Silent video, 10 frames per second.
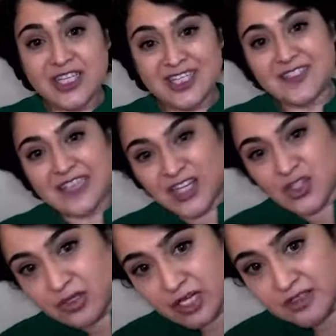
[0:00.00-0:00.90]
It is
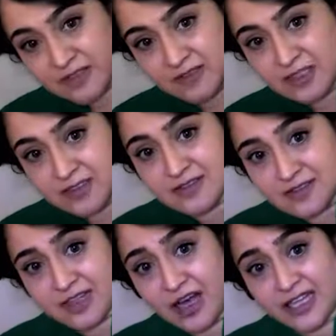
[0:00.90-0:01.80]
actually
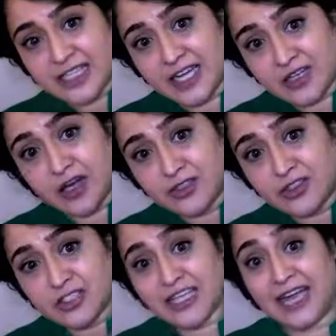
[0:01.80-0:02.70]
inside and
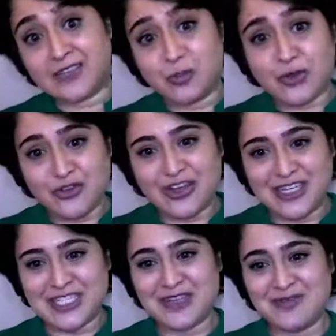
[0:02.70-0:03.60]
under that
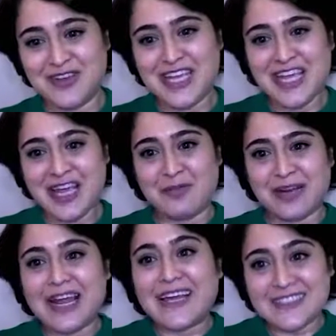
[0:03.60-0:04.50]
protective
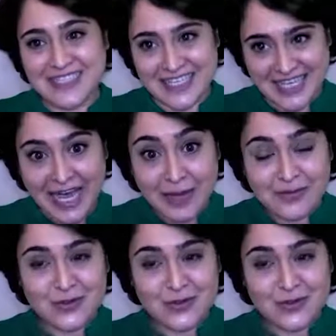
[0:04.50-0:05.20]
plastic cap.